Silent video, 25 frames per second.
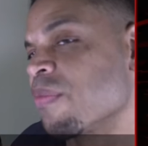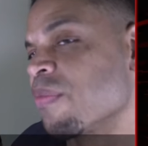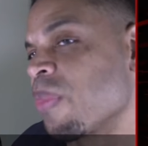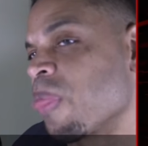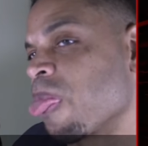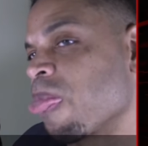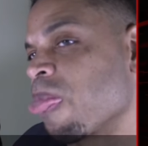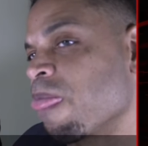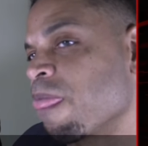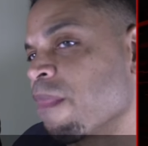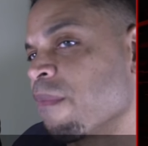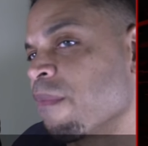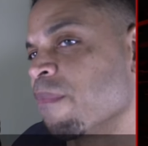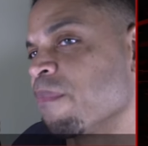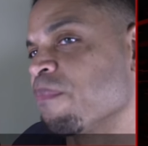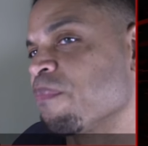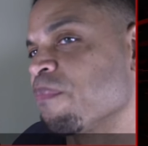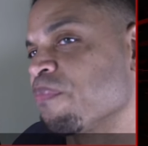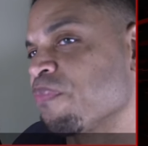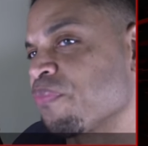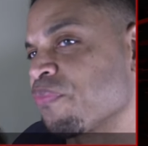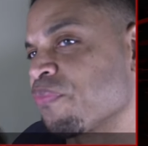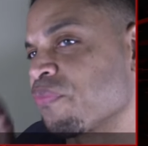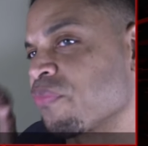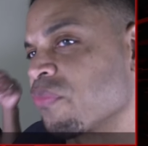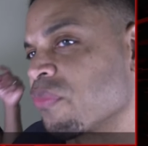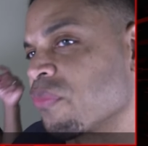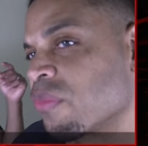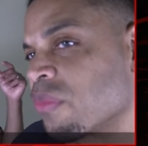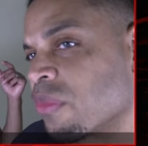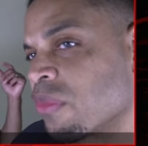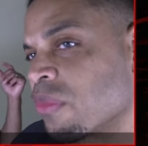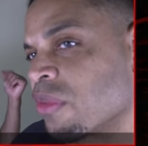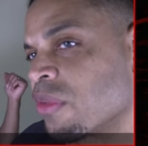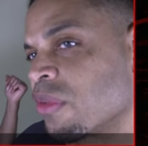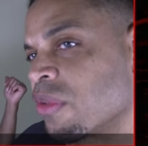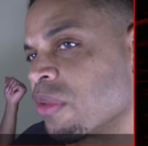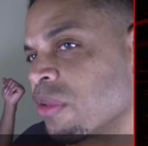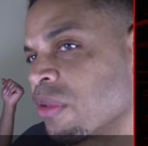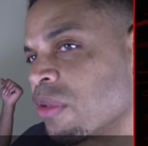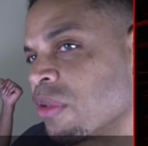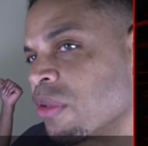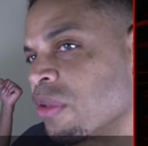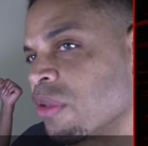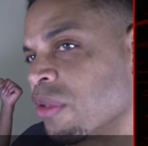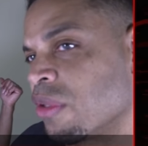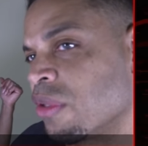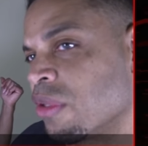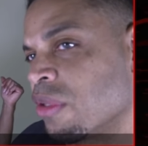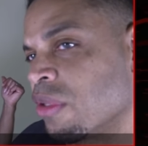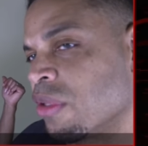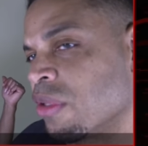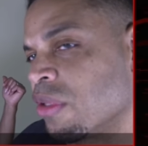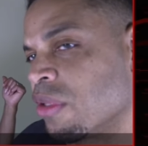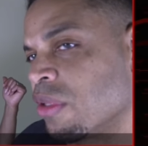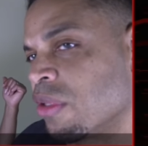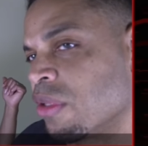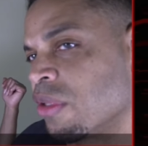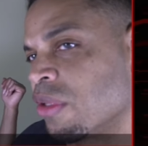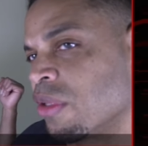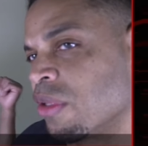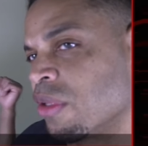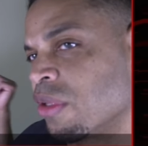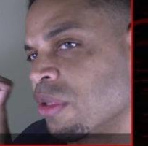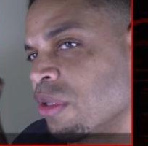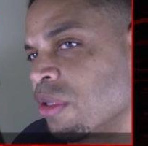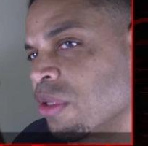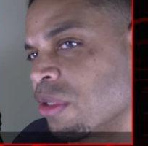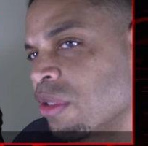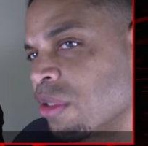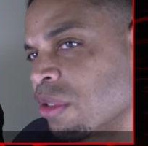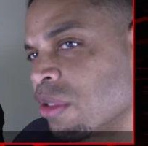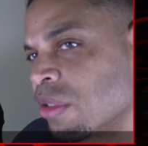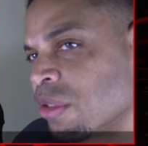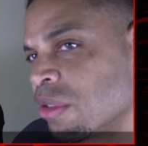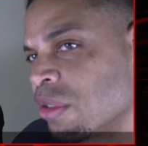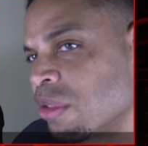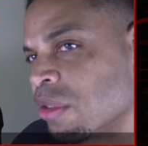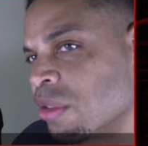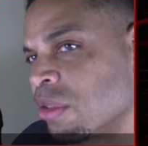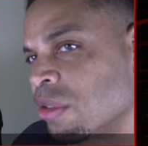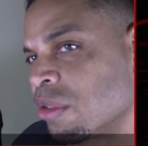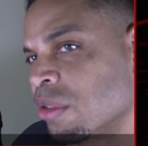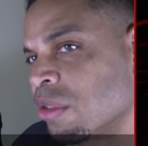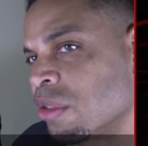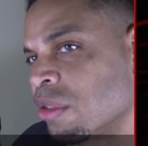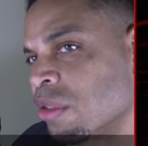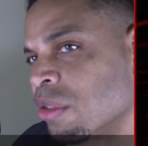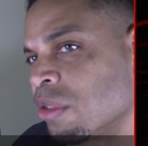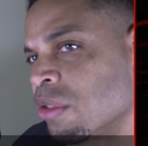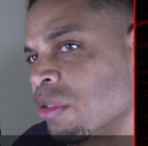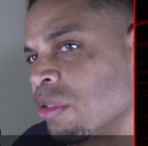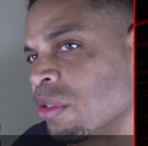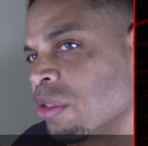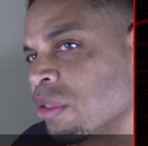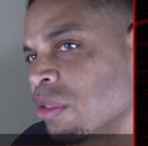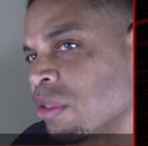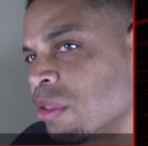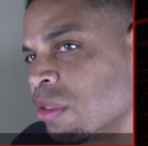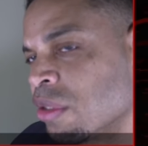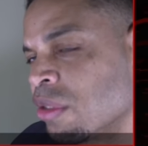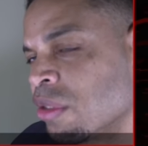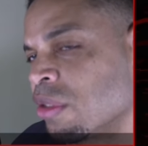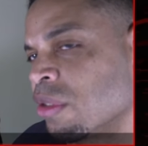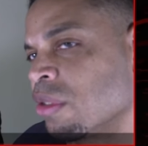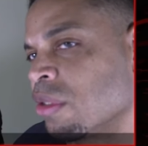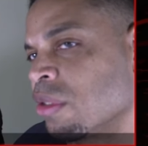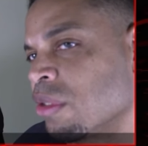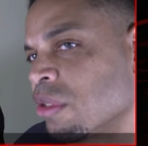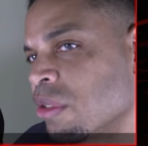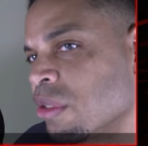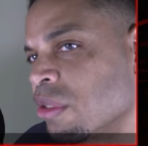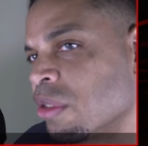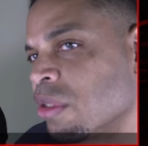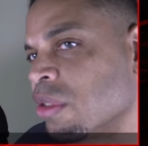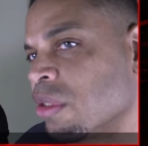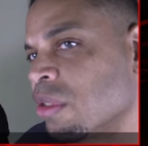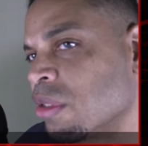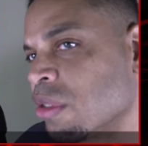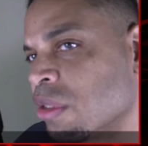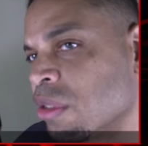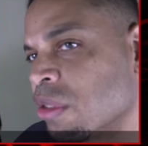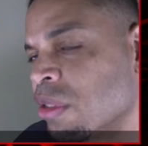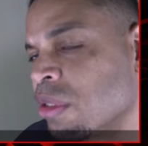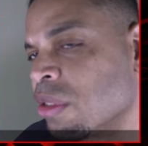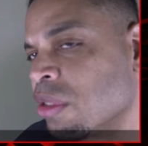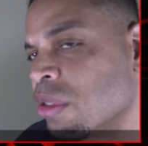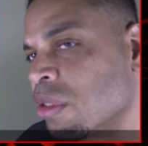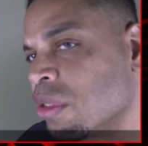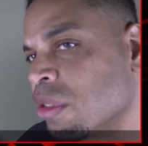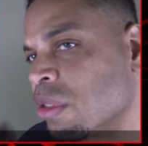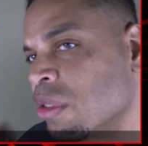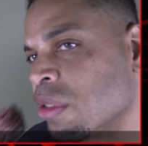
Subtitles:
This person isn't speaking.